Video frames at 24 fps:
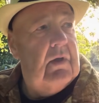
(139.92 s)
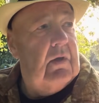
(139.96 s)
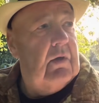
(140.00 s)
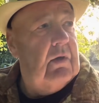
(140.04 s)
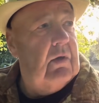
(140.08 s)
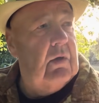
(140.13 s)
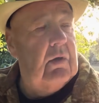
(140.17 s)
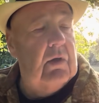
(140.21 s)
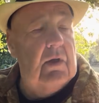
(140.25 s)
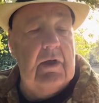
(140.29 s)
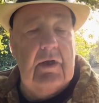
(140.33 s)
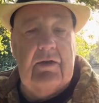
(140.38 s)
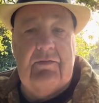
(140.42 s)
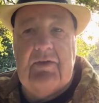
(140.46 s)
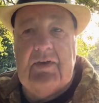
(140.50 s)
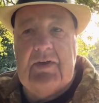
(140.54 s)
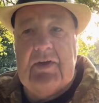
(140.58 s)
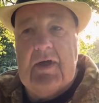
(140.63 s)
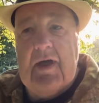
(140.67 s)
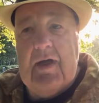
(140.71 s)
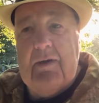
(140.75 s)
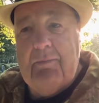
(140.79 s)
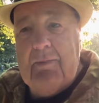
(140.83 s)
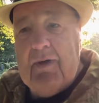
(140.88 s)
Only living
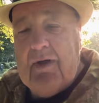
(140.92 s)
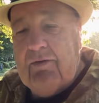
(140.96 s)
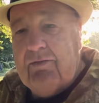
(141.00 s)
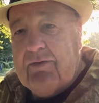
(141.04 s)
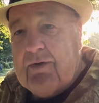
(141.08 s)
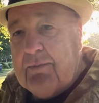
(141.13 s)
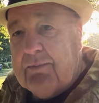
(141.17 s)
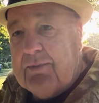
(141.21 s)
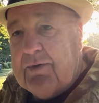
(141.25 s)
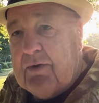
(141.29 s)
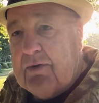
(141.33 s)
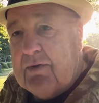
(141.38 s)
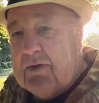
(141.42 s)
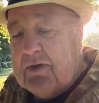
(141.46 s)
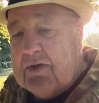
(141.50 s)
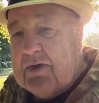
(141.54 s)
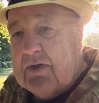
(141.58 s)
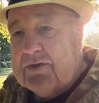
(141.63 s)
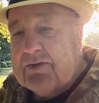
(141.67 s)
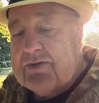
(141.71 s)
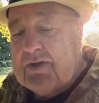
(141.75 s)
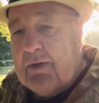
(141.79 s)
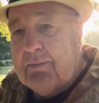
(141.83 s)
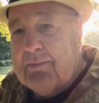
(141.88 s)
9 miles from
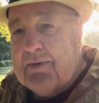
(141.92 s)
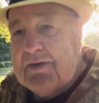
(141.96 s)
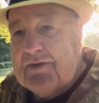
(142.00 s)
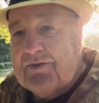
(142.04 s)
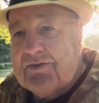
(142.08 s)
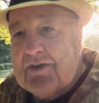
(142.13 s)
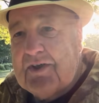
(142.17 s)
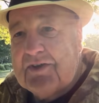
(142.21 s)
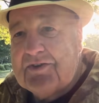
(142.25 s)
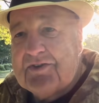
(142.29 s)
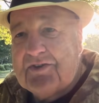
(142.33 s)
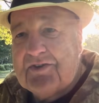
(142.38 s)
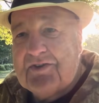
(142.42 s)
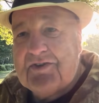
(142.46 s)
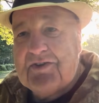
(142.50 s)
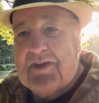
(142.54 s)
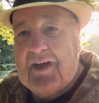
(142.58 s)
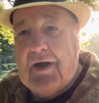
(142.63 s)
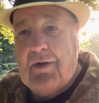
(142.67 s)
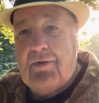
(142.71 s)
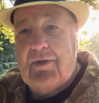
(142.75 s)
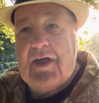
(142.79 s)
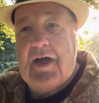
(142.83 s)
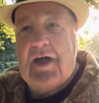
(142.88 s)
Doncaster, I'll be interested to see
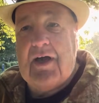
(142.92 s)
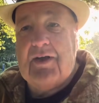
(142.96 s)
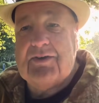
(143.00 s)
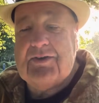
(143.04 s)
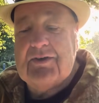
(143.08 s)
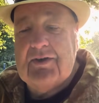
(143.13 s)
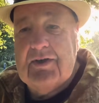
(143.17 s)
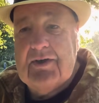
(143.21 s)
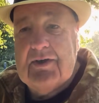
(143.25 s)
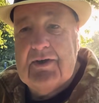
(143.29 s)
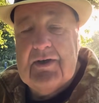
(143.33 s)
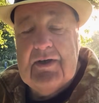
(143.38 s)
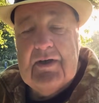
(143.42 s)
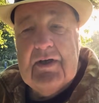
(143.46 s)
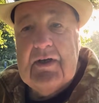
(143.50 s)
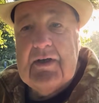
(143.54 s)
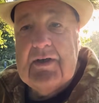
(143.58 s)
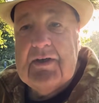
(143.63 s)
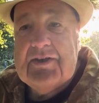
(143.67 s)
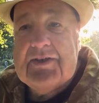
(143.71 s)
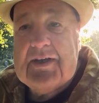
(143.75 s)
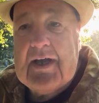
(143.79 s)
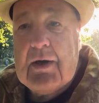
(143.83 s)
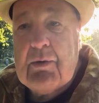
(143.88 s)
how that
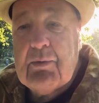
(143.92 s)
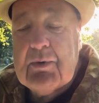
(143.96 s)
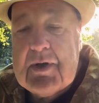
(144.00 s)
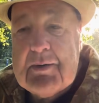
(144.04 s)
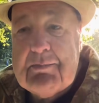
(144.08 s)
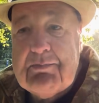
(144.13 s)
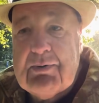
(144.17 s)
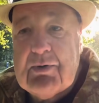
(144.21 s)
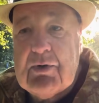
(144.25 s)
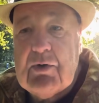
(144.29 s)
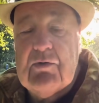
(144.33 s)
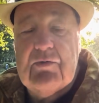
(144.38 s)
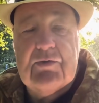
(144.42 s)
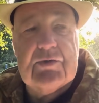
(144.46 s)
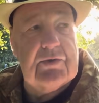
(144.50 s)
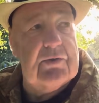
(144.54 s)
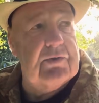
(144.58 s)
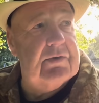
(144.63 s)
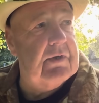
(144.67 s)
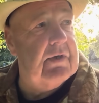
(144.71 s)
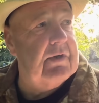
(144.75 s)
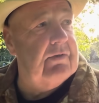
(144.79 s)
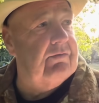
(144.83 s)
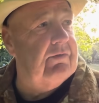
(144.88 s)
town improves
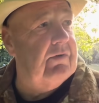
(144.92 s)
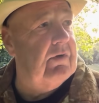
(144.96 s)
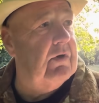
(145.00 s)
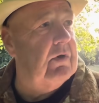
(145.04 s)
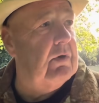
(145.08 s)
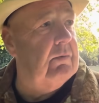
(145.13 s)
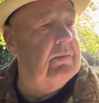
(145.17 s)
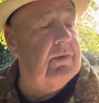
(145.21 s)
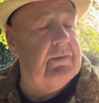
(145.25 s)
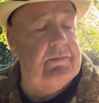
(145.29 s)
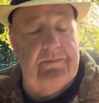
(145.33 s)
under Reform.